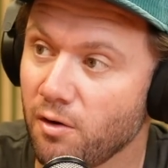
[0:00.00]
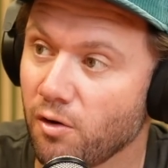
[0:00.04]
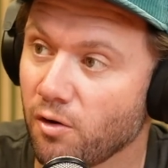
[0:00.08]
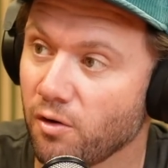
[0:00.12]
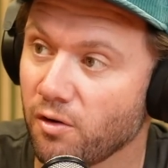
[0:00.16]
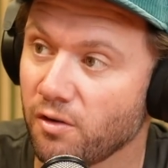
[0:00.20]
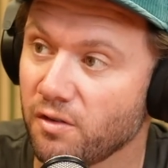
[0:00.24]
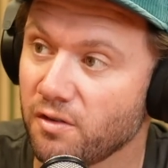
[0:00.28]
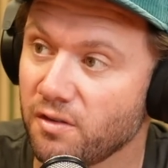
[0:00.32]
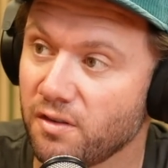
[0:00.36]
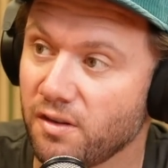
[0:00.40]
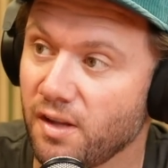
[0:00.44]

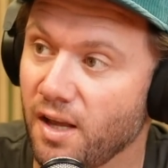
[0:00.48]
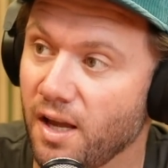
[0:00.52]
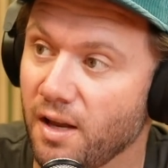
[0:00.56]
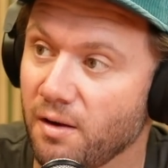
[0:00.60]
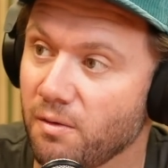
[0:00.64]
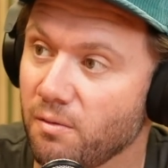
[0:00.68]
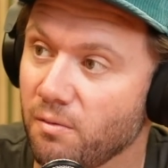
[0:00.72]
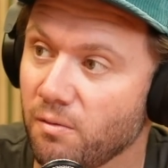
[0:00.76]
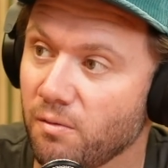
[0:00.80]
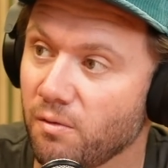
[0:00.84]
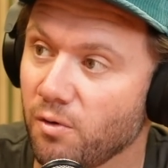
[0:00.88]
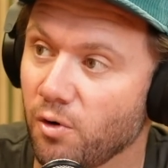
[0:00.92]
or
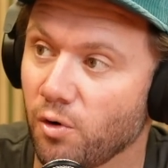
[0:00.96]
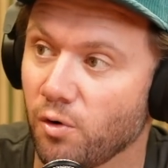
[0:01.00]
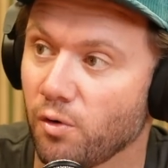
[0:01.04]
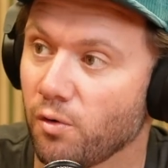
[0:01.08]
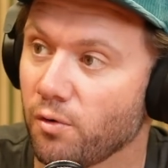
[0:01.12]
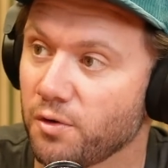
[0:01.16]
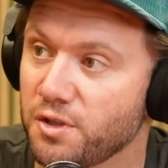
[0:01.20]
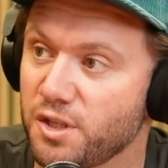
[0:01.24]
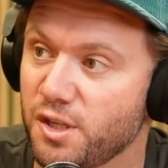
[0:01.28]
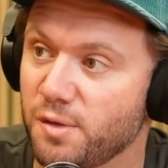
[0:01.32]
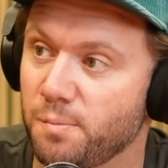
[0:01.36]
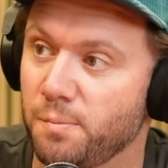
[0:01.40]

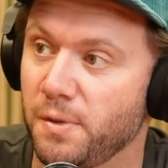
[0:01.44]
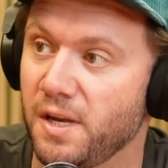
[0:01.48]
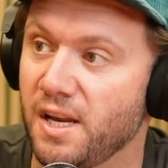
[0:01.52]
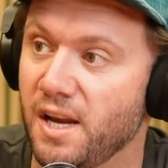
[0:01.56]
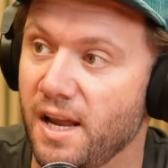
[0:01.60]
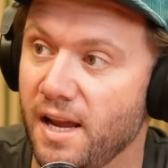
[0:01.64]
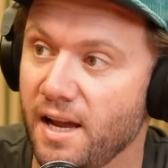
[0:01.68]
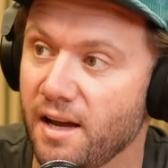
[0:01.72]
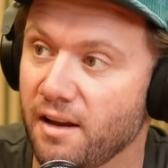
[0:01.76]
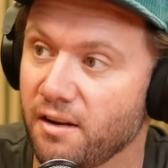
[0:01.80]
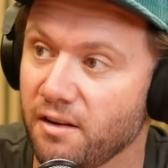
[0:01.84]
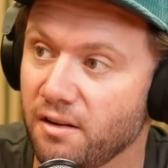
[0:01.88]
spin
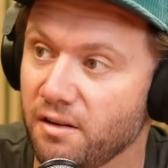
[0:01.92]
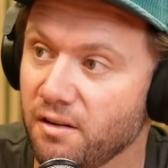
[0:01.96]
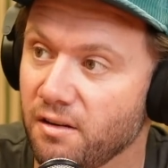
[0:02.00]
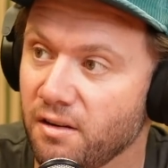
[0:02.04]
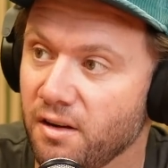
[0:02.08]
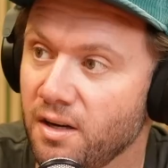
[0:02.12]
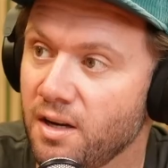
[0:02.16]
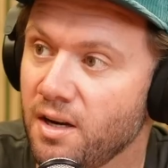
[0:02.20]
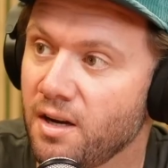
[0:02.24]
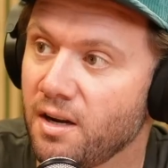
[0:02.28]
out a